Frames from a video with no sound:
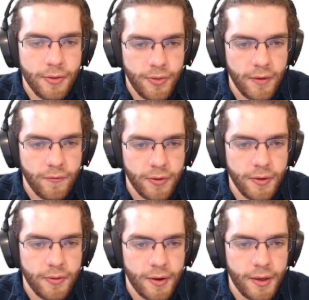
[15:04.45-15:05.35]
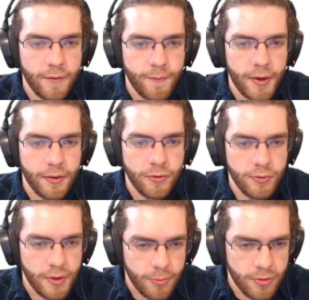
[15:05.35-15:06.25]
Thankfully, that I have my
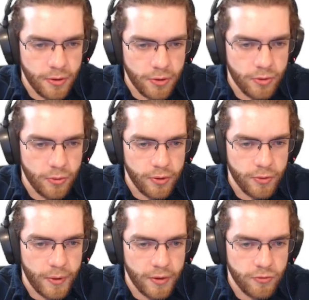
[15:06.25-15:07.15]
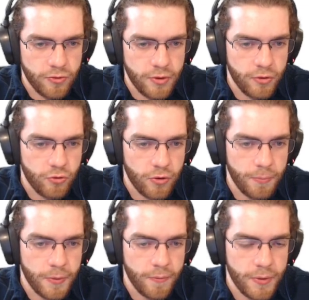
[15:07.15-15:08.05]
2 times 6, so this
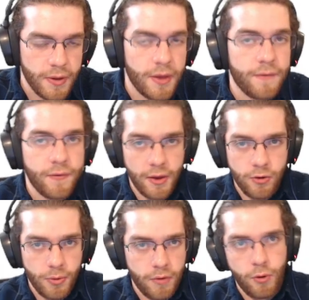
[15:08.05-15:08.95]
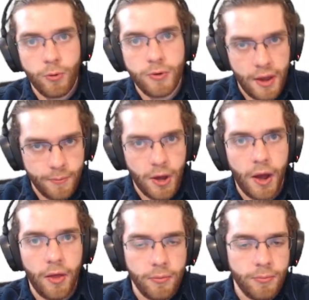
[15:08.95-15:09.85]
should give me, if I do my row time
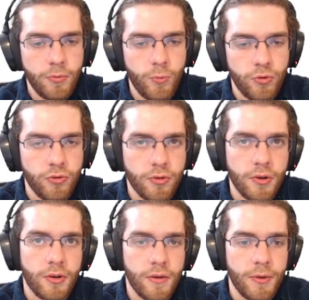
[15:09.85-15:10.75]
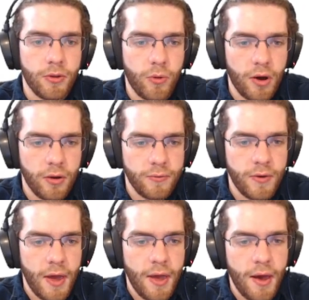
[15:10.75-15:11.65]
columns, which is going to give me 12.
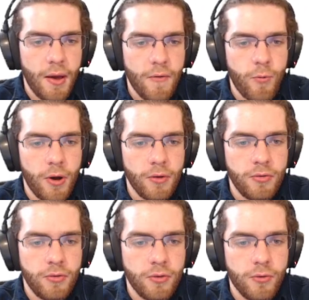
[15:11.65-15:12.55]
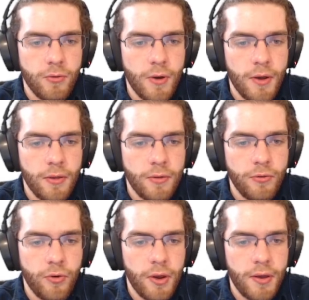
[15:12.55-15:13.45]
I have 1, 2,
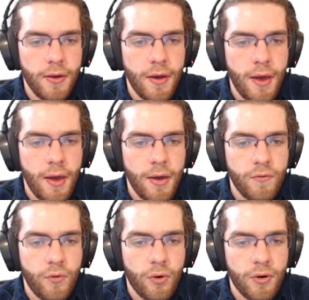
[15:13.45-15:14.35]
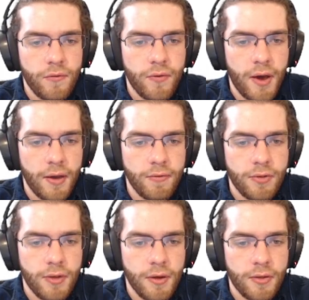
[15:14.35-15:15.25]
3, 4, 5,
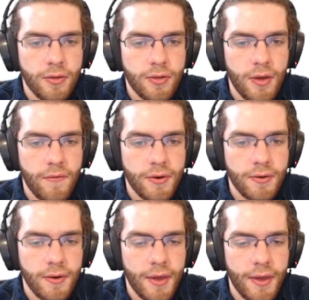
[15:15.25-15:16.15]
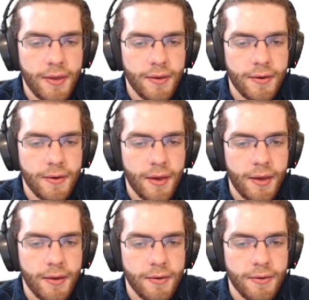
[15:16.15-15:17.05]
6, 7, 8,
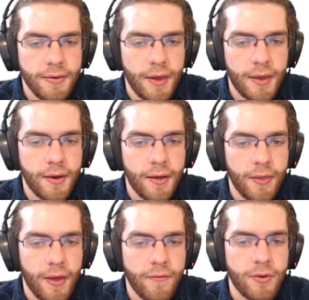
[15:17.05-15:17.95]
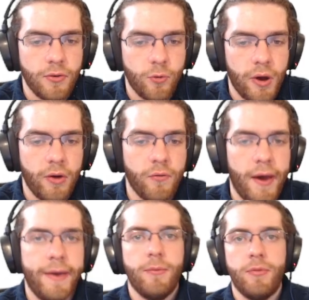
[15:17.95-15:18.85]
9, 10, 11, 12
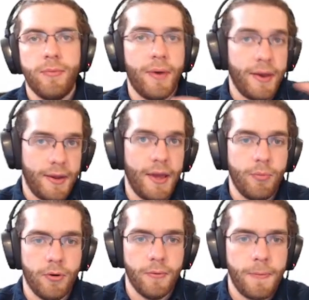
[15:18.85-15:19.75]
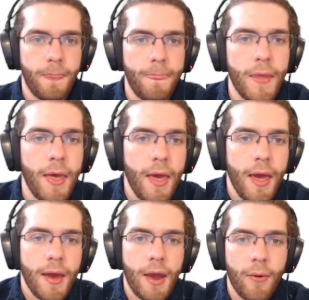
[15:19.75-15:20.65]
items in my table.
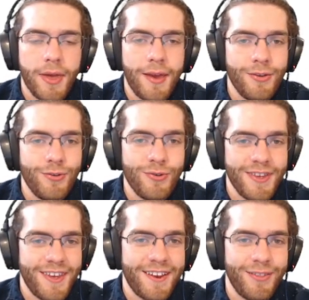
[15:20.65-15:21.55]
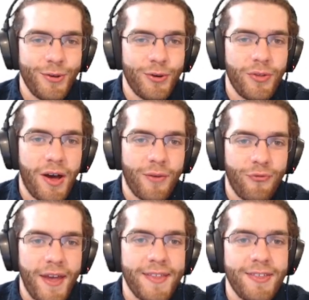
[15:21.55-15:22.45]
Now, again, you can get a little
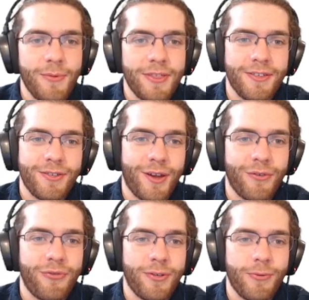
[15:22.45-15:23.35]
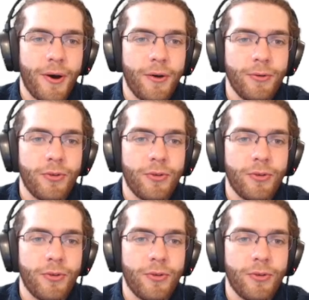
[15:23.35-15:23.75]
fancy with this stuff as well.